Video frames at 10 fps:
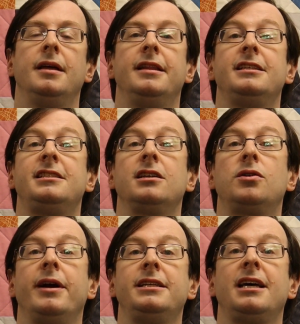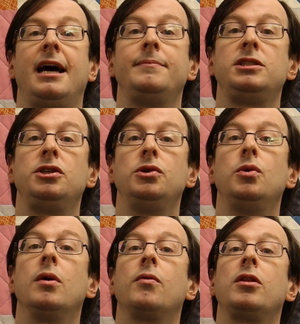This is a great time
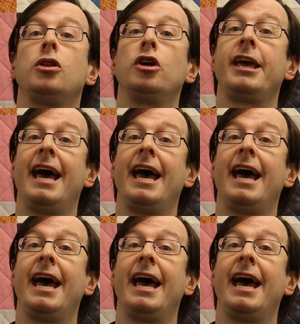to look